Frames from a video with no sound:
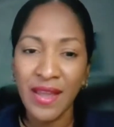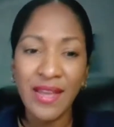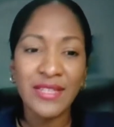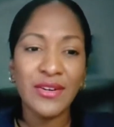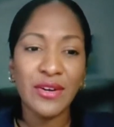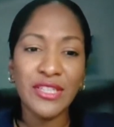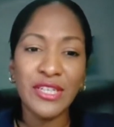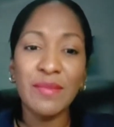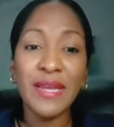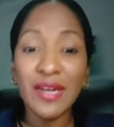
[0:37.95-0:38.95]
So,
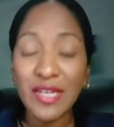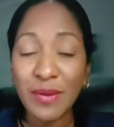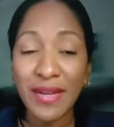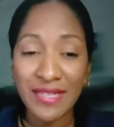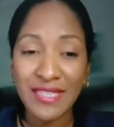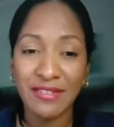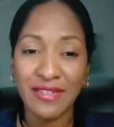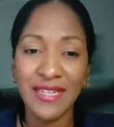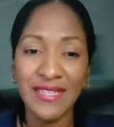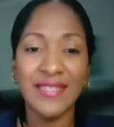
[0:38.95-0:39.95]
Jamaica's policy
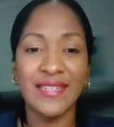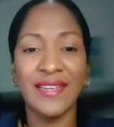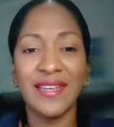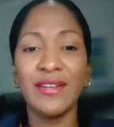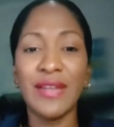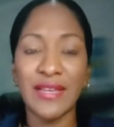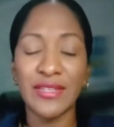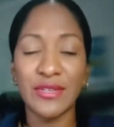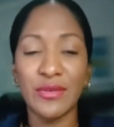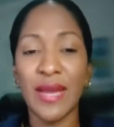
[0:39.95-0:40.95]
rate, as
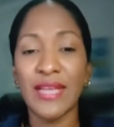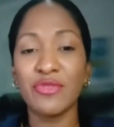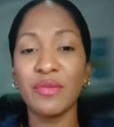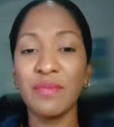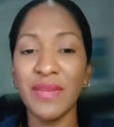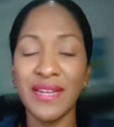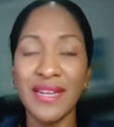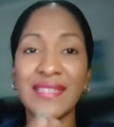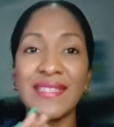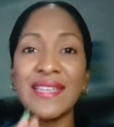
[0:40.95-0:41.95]
you know, has remained
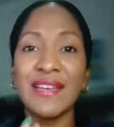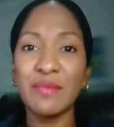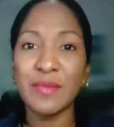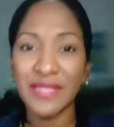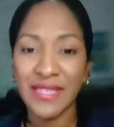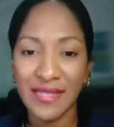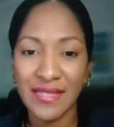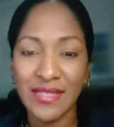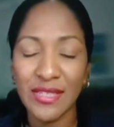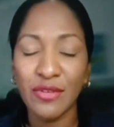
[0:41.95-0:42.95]
at 7%
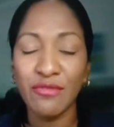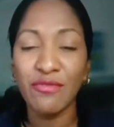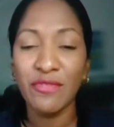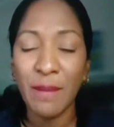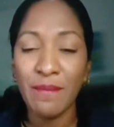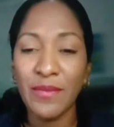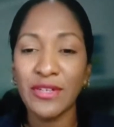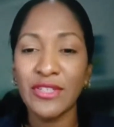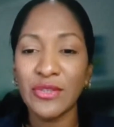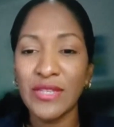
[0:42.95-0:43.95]
since November
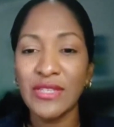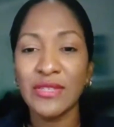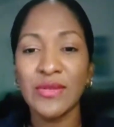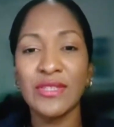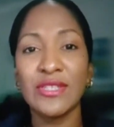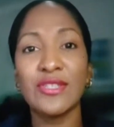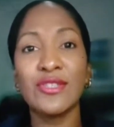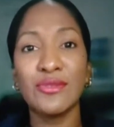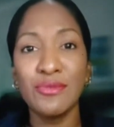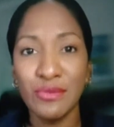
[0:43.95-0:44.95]

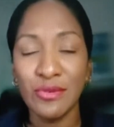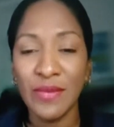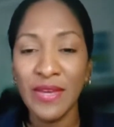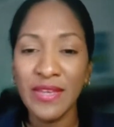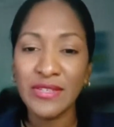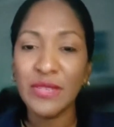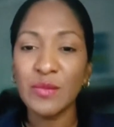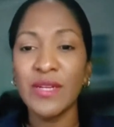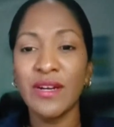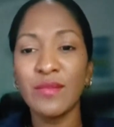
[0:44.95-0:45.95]
2022. So it's
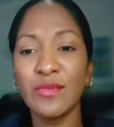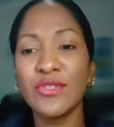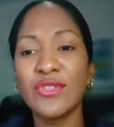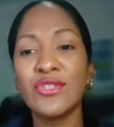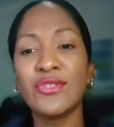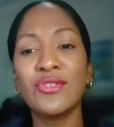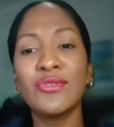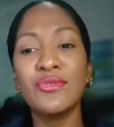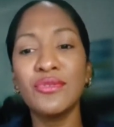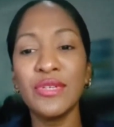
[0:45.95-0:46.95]
been almost
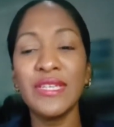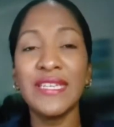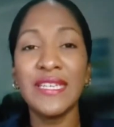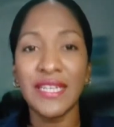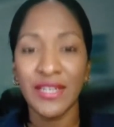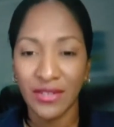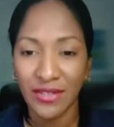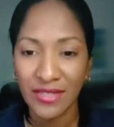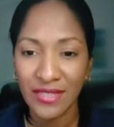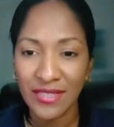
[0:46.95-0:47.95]
2
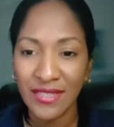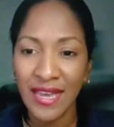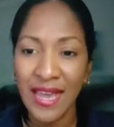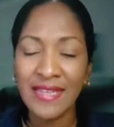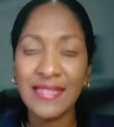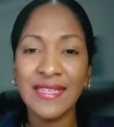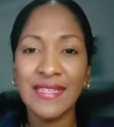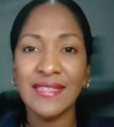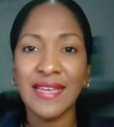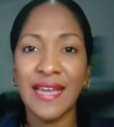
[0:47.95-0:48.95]
years
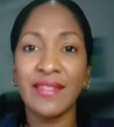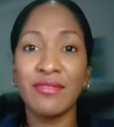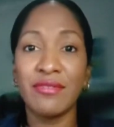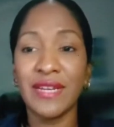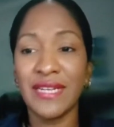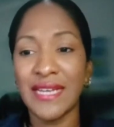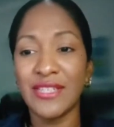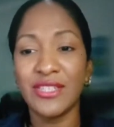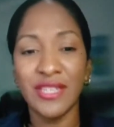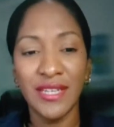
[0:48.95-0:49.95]
since the rate
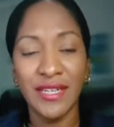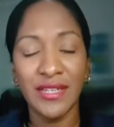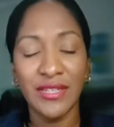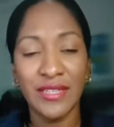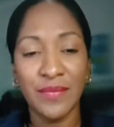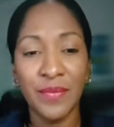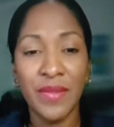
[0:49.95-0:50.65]
has changed.